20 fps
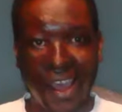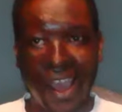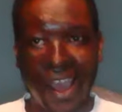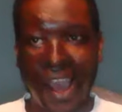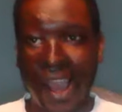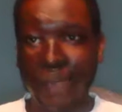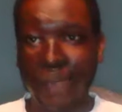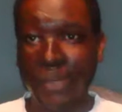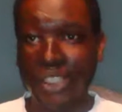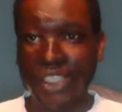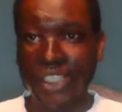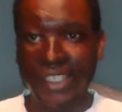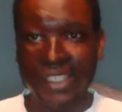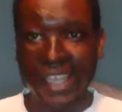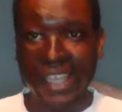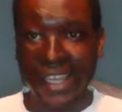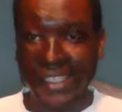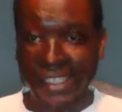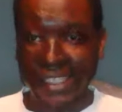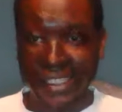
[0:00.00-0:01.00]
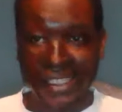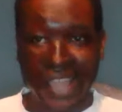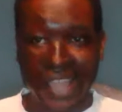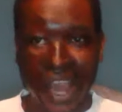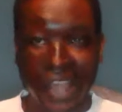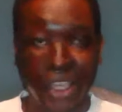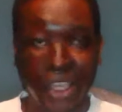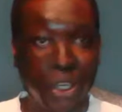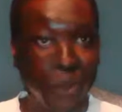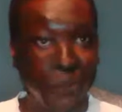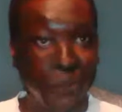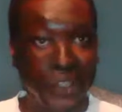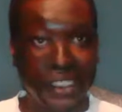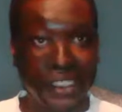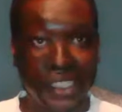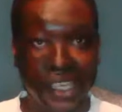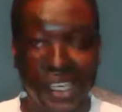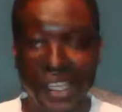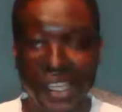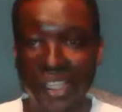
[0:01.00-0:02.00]
I would just like to thank you for
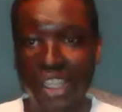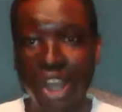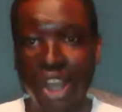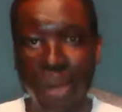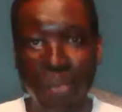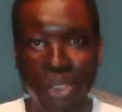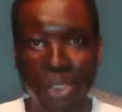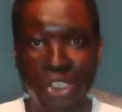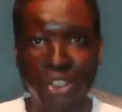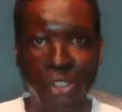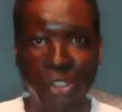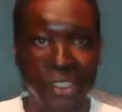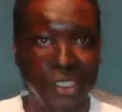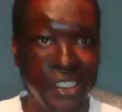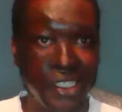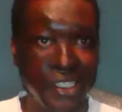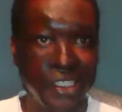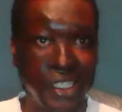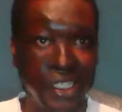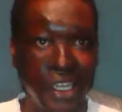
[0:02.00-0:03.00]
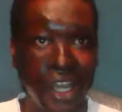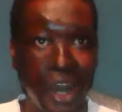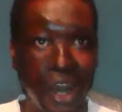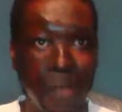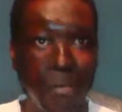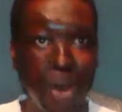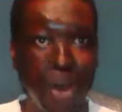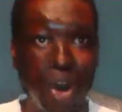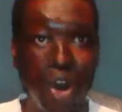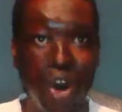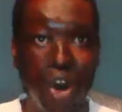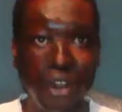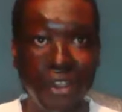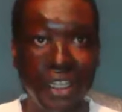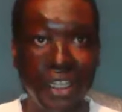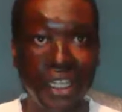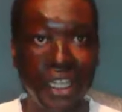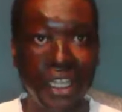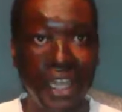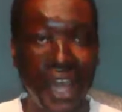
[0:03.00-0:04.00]
taking the opportunity to come on the
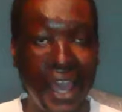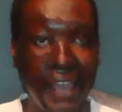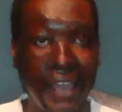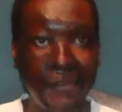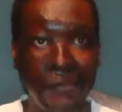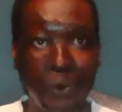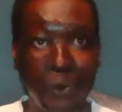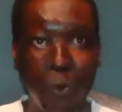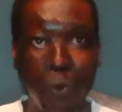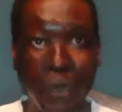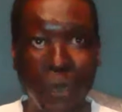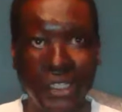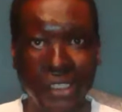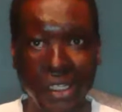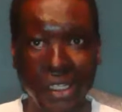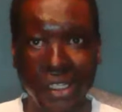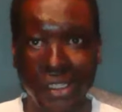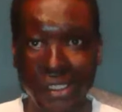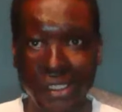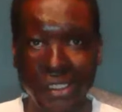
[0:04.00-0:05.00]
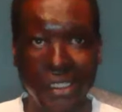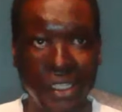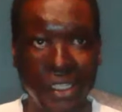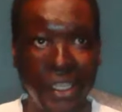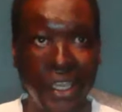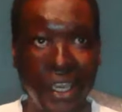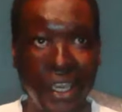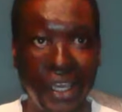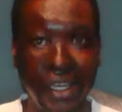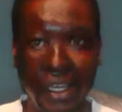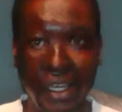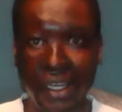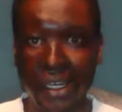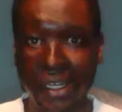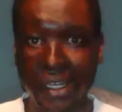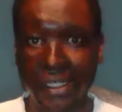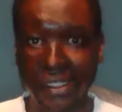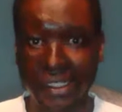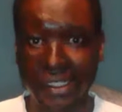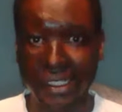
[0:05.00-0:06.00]
live with us here
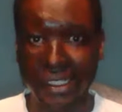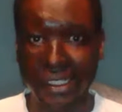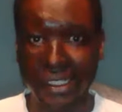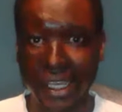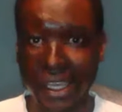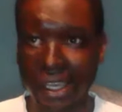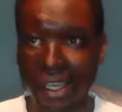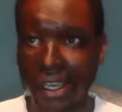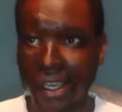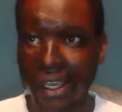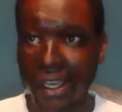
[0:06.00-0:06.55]
today.